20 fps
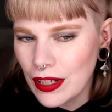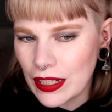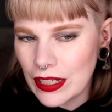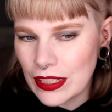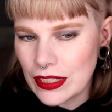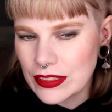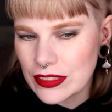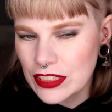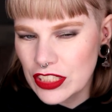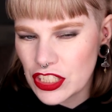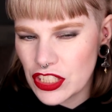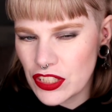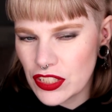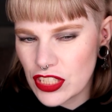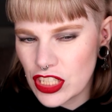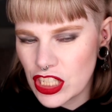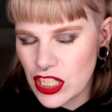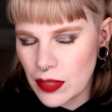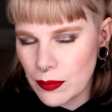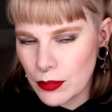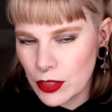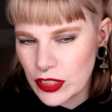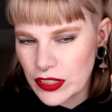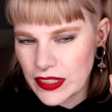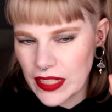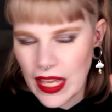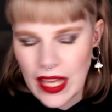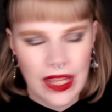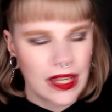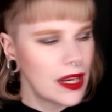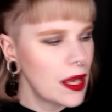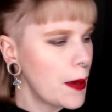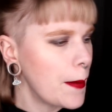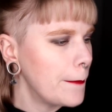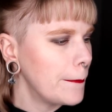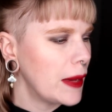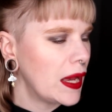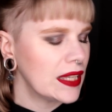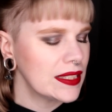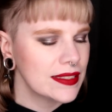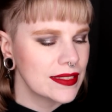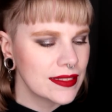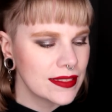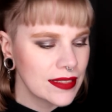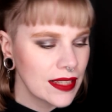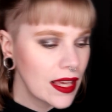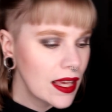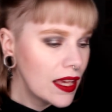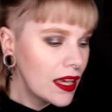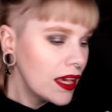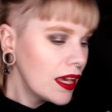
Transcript: on shimmers and mattes.